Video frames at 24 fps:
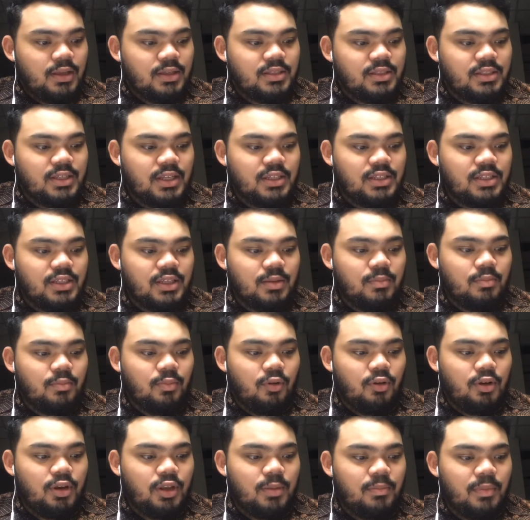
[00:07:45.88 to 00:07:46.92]
change in
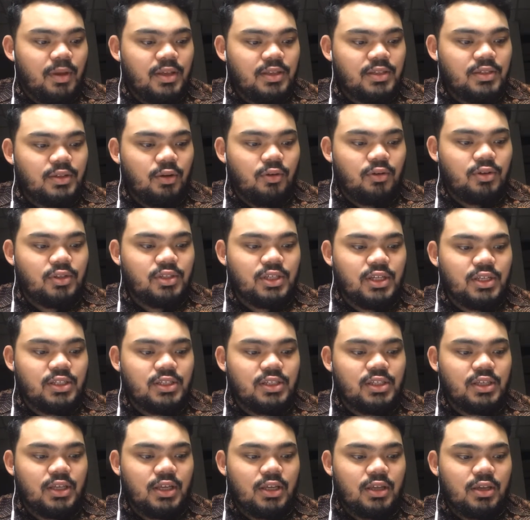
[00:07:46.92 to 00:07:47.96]
body mass or
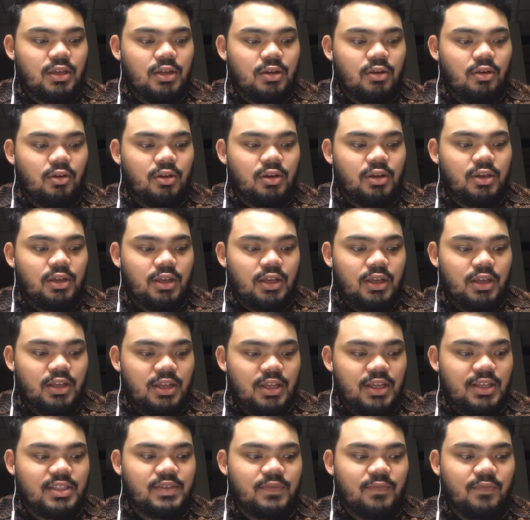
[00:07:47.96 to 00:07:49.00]
change in
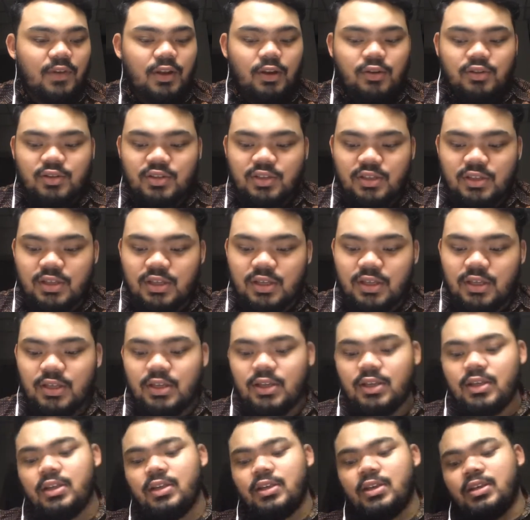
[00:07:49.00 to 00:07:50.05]
its velocity.
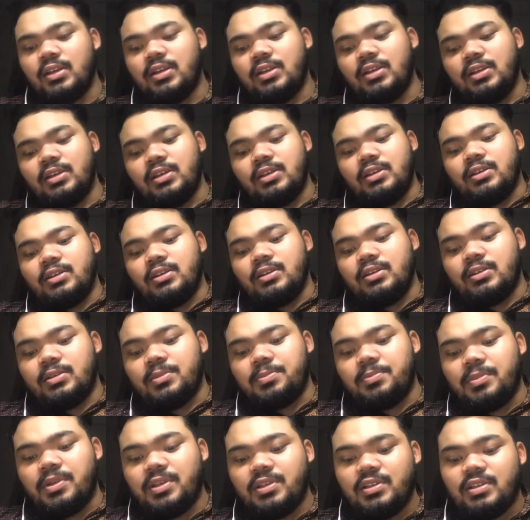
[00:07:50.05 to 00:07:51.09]

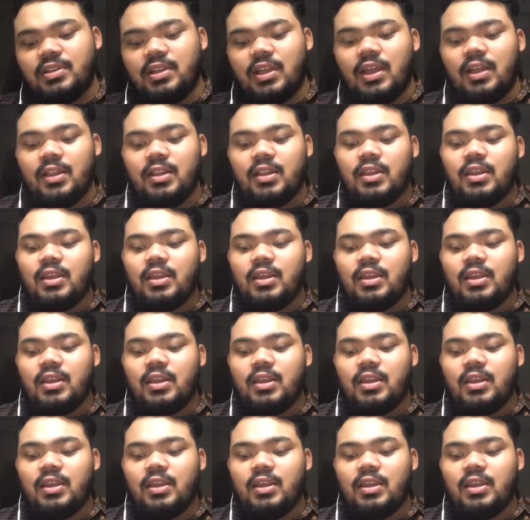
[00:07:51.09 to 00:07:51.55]
Means that